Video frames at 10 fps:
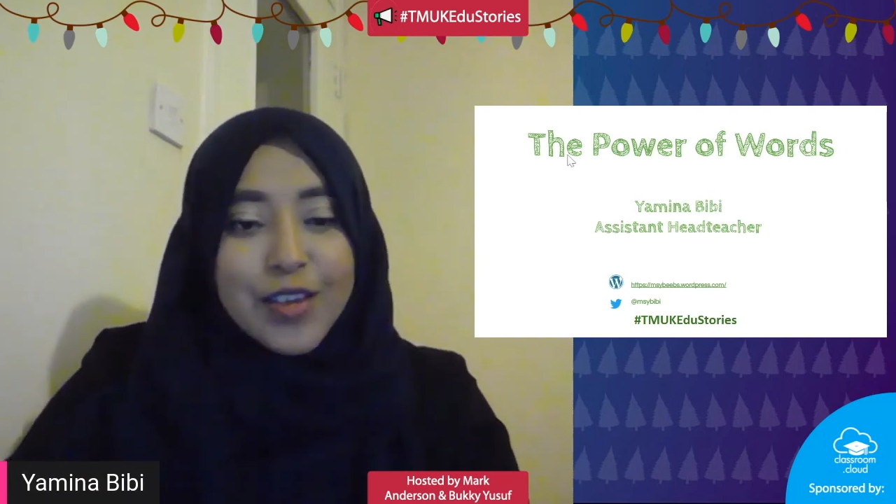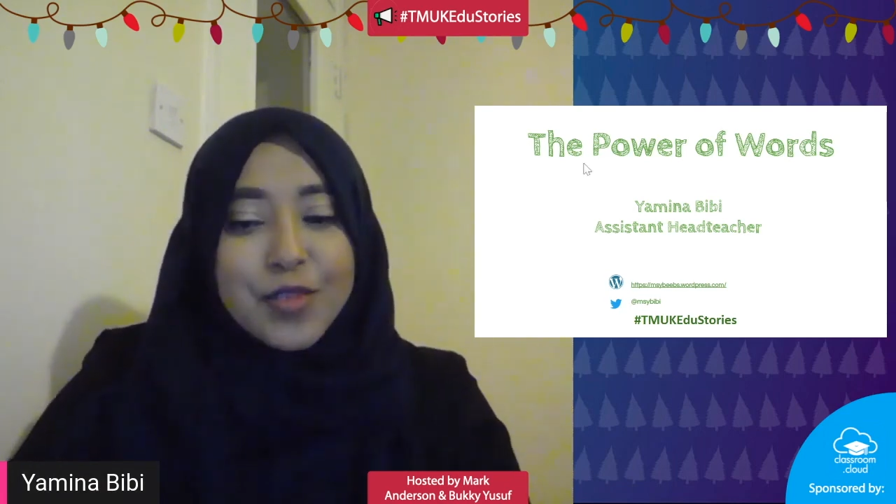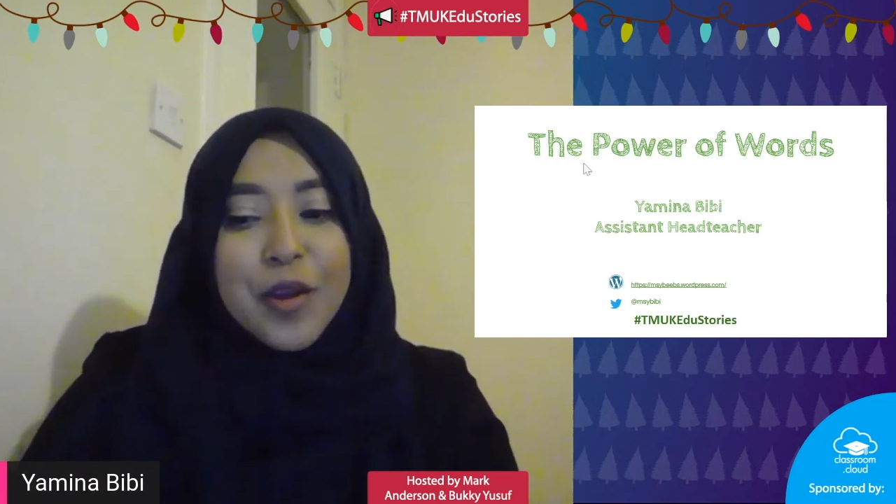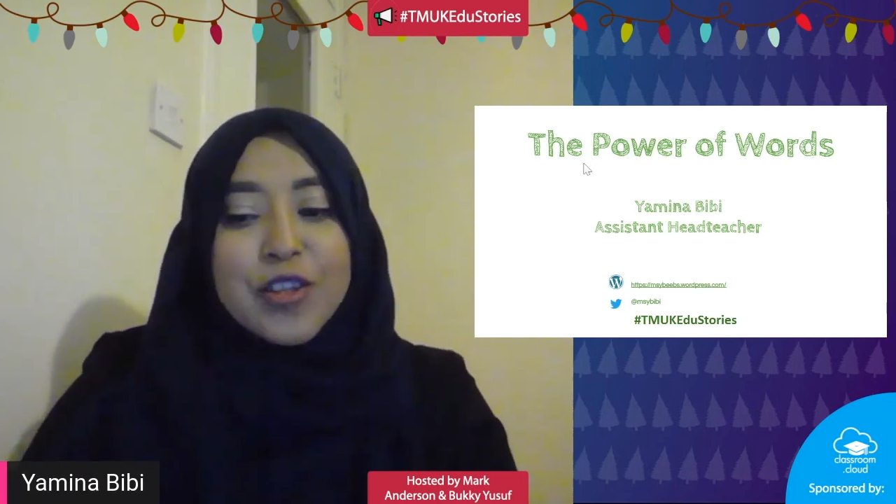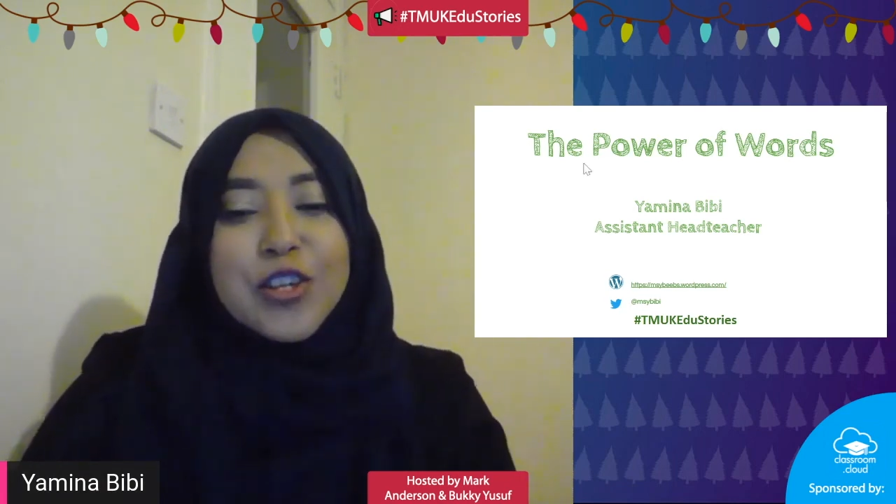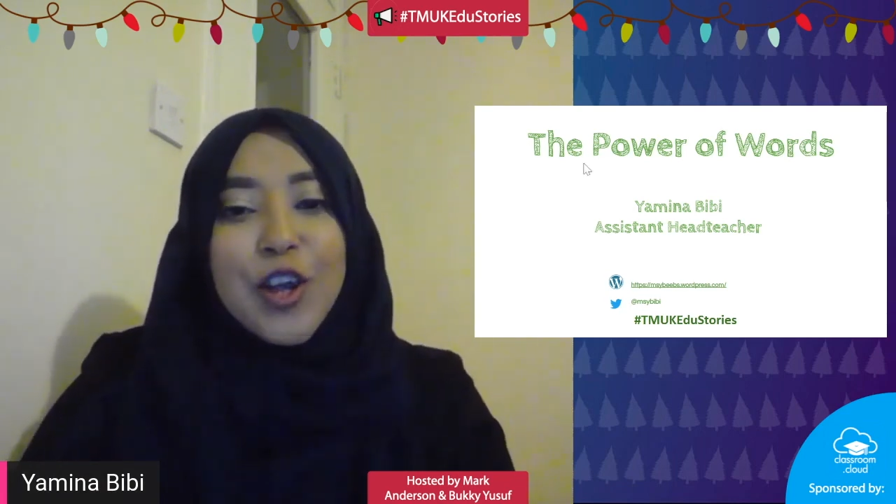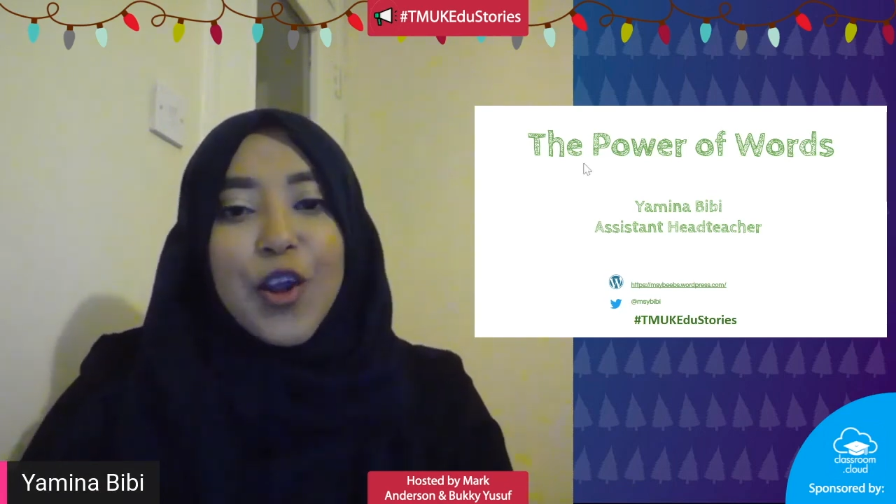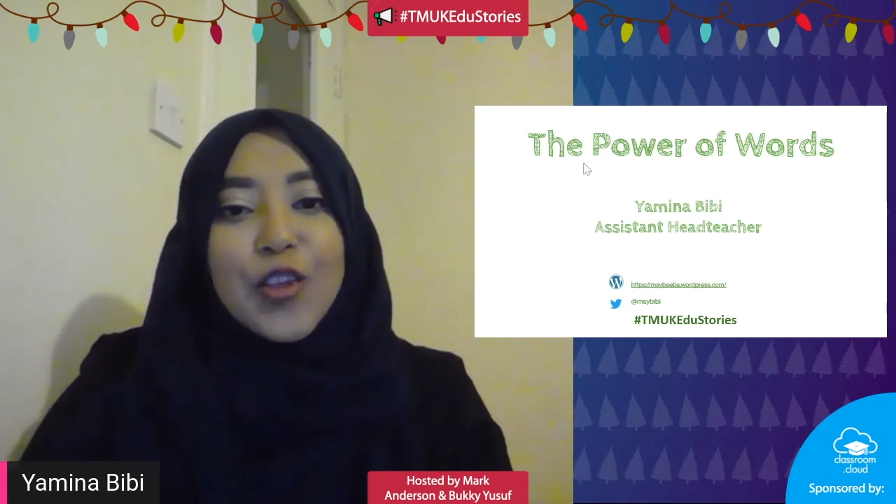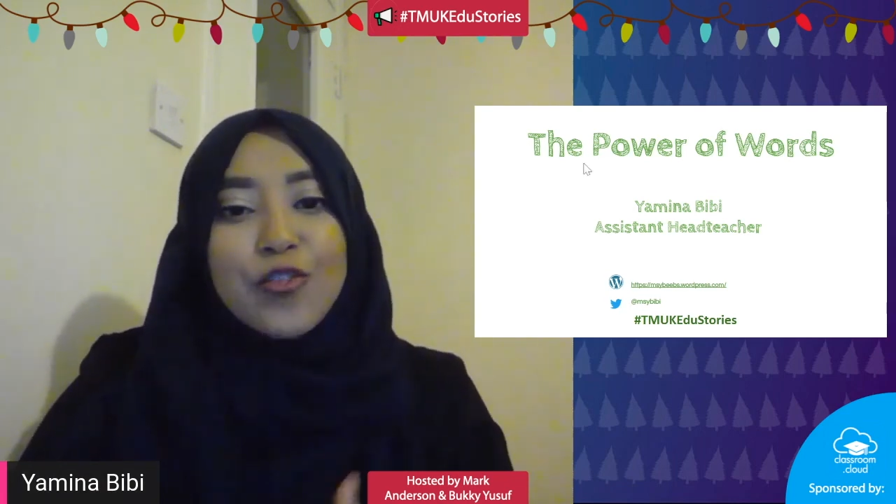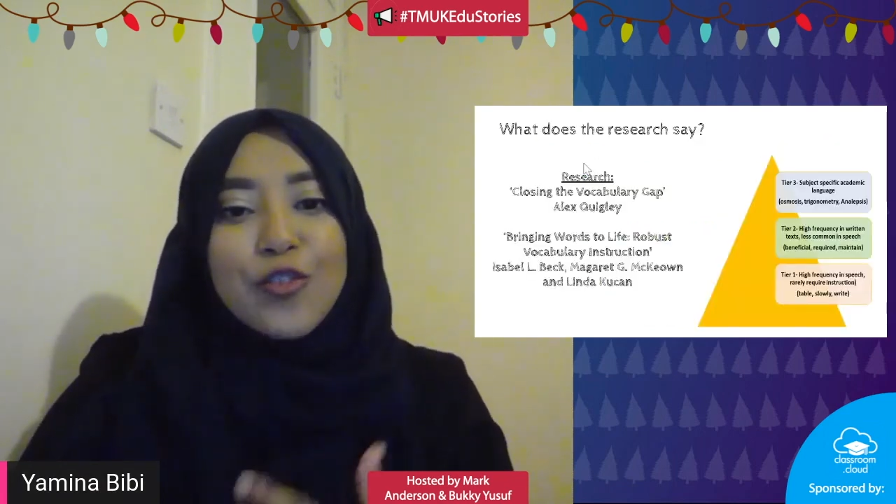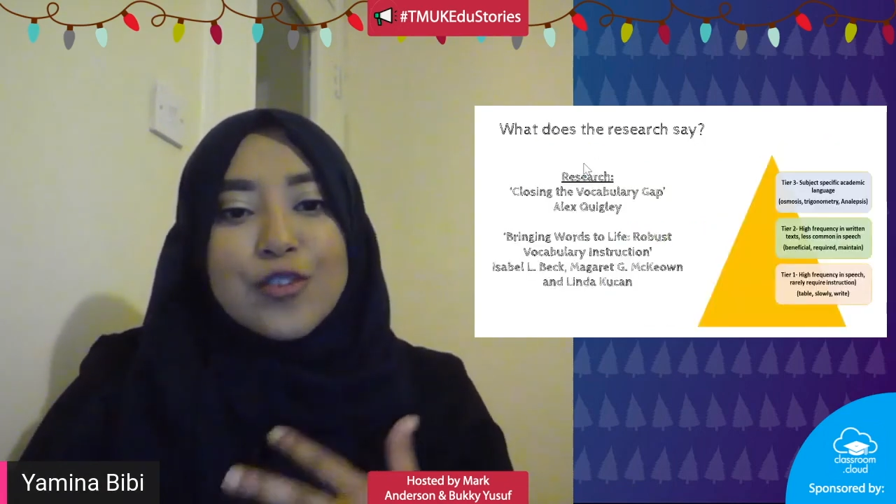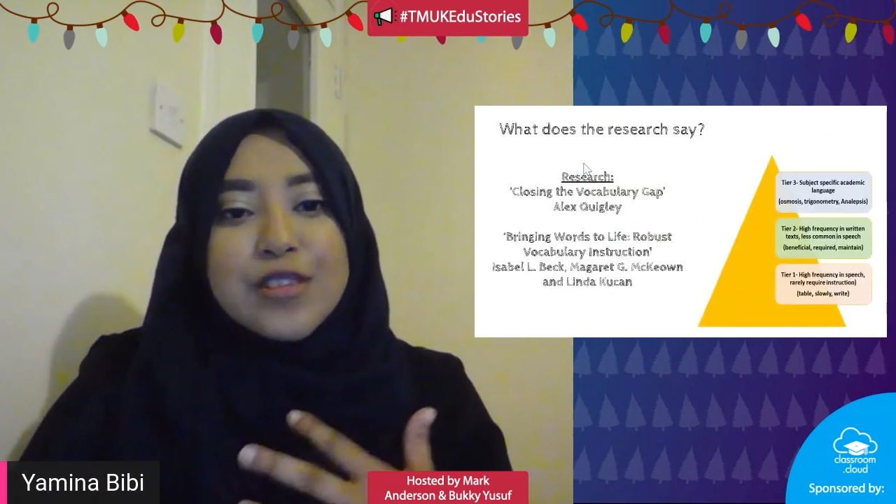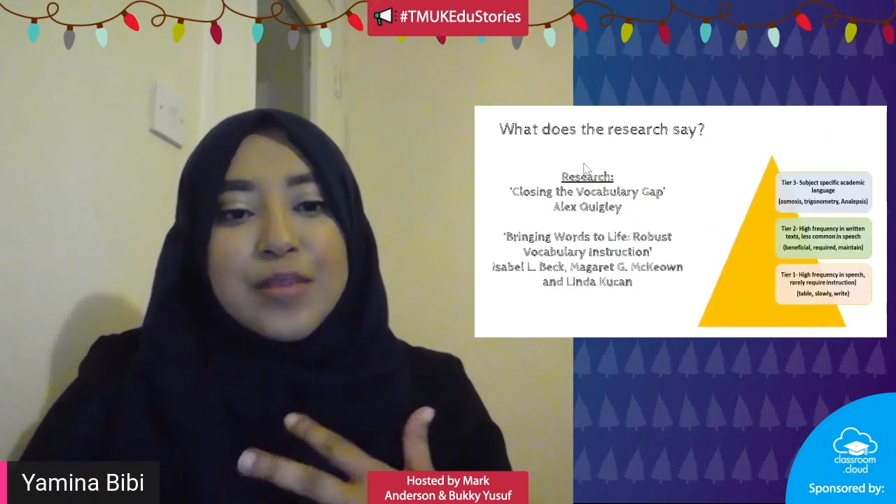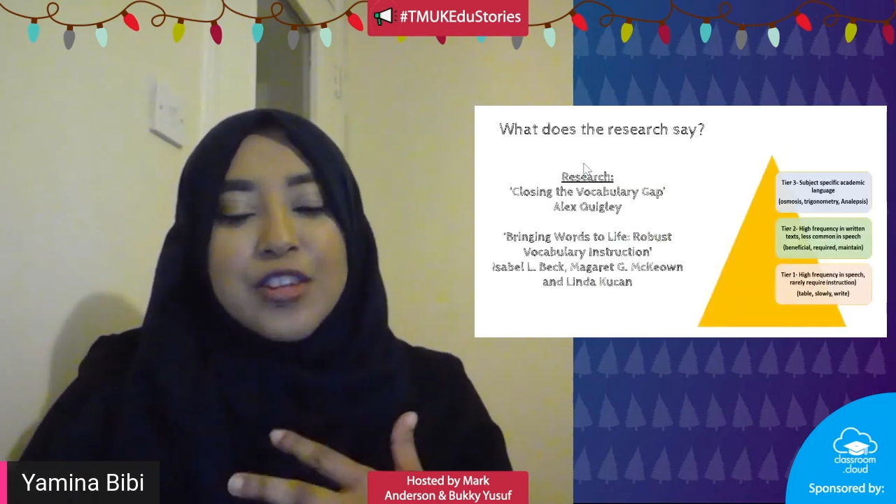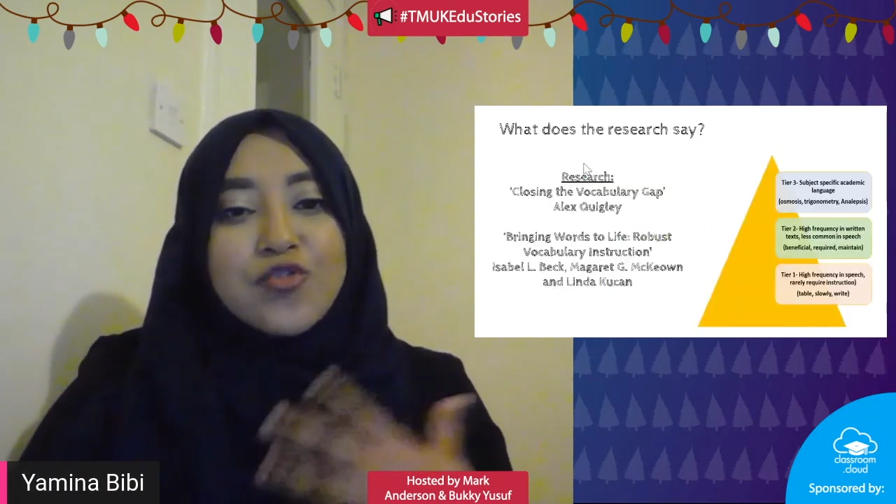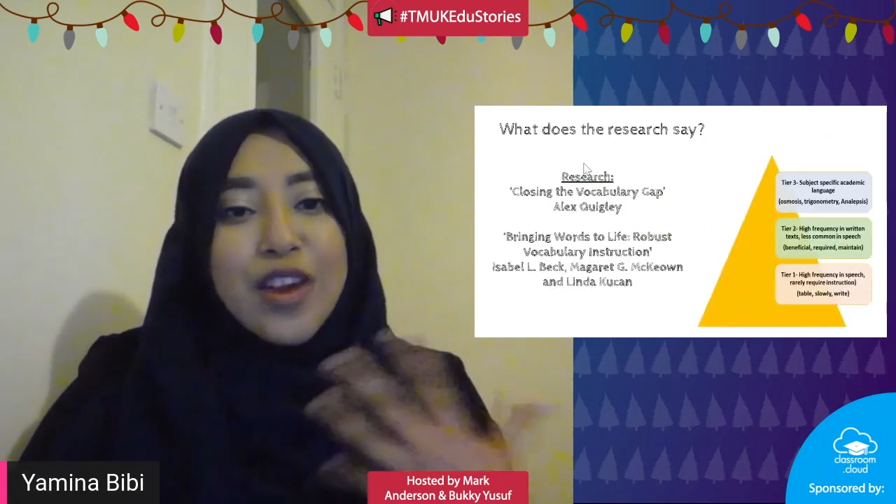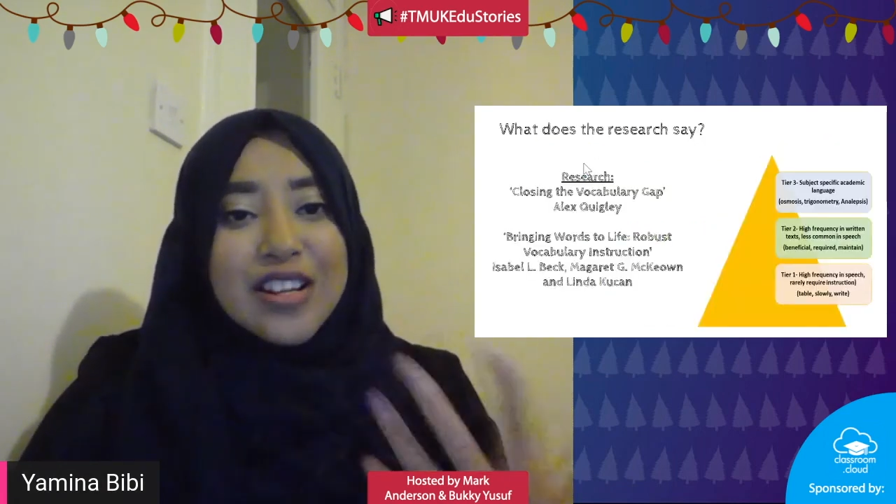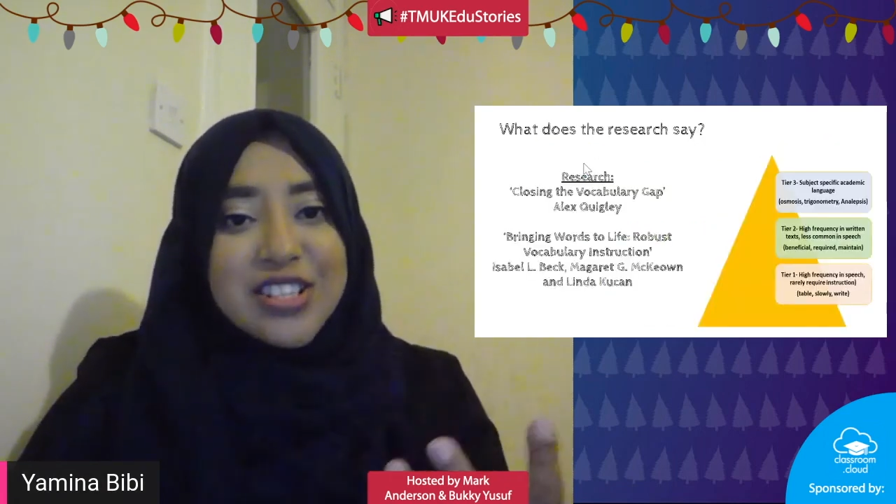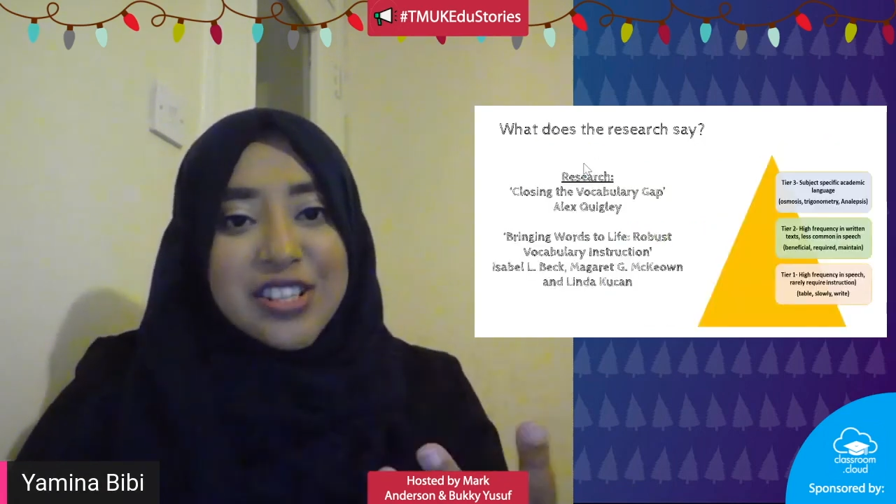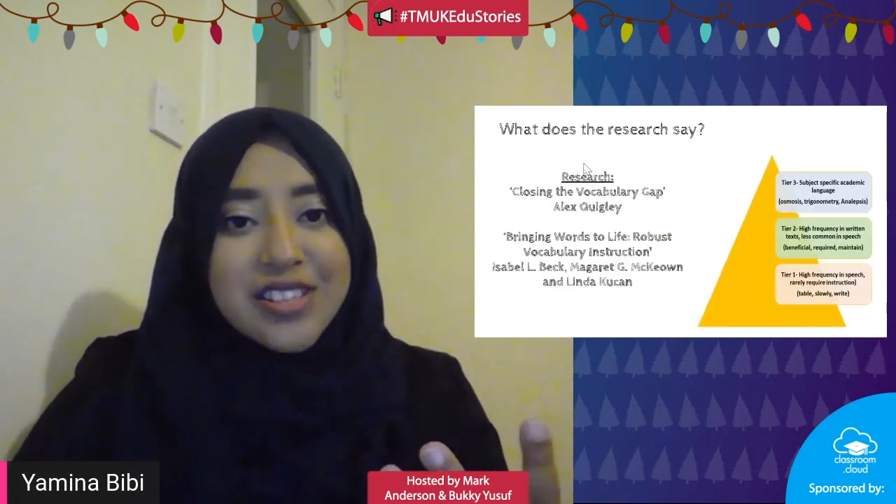So I'm going to go through some of the
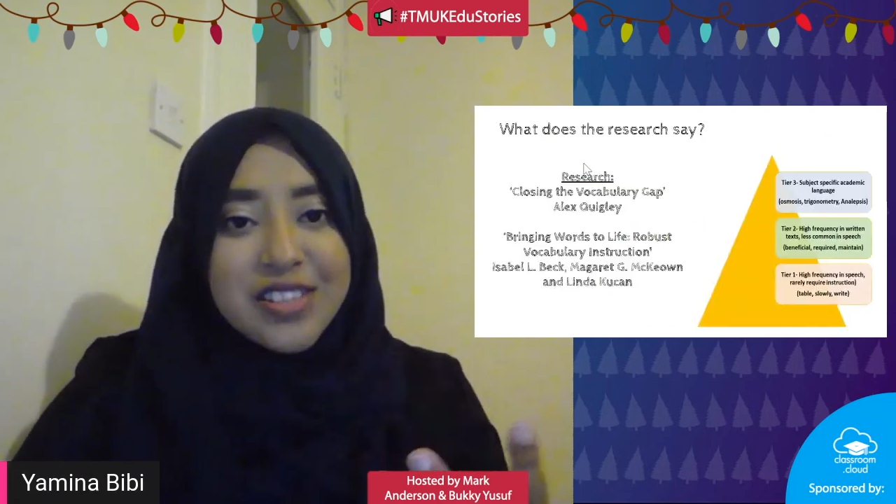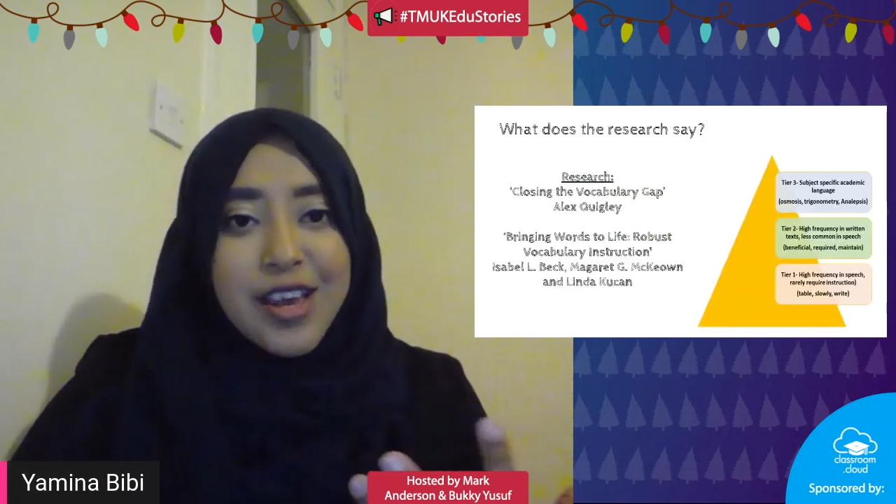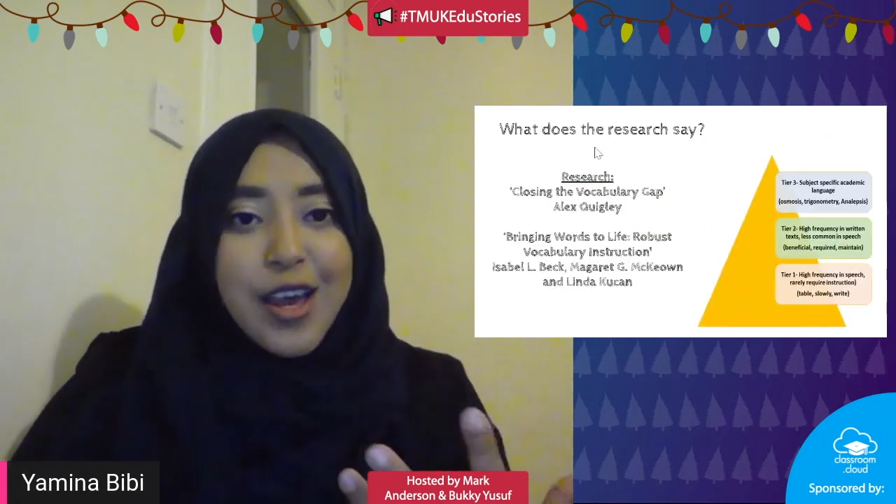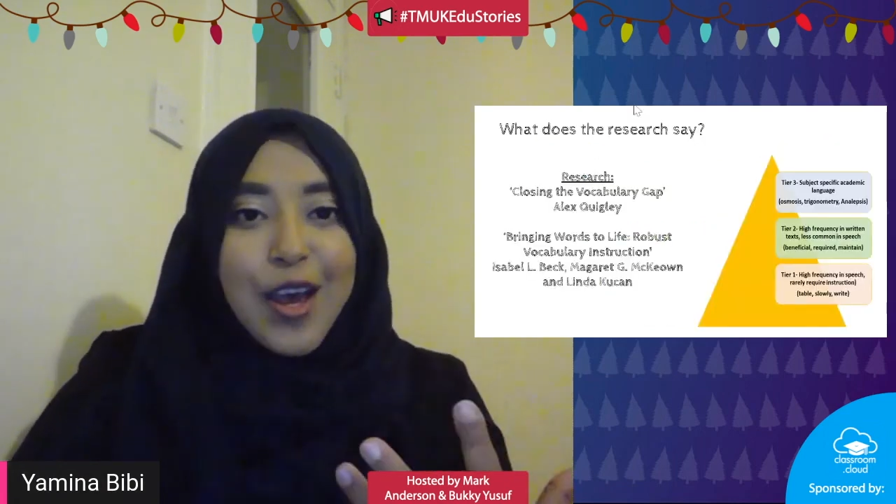strategies